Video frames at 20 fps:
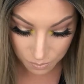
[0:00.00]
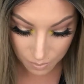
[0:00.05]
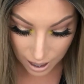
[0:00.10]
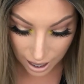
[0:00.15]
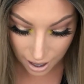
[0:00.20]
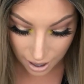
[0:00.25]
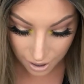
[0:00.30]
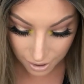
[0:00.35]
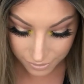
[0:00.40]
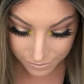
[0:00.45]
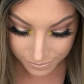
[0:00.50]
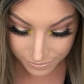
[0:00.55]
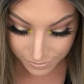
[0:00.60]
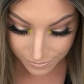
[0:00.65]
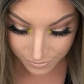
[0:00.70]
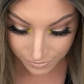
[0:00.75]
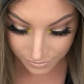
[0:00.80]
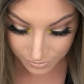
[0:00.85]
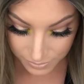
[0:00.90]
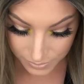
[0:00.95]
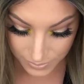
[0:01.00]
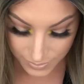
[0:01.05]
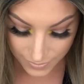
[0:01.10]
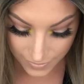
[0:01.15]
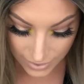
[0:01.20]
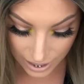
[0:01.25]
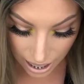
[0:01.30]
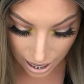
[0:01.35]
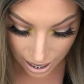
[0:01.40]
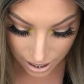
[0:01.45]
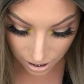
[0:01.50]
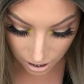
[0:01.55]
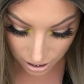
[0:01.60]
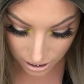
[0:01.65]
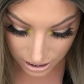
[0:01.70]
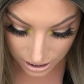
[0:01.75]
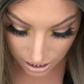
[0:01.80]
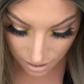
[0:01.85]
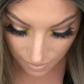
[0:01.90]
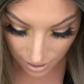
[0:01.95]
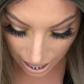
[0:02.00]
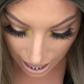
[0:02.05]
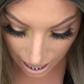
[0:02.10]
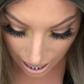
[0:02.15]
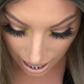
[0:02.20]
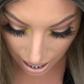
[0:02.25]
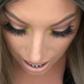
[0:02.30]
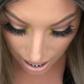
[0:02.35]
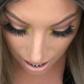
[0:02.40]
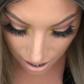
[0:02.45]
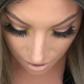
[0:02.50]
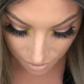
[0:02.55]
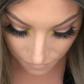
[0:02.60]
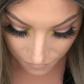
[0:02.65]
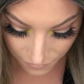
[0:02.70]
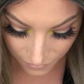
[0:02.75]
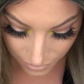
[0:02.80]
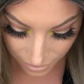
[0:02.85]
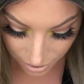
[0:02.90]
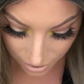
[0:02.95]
well. I also have,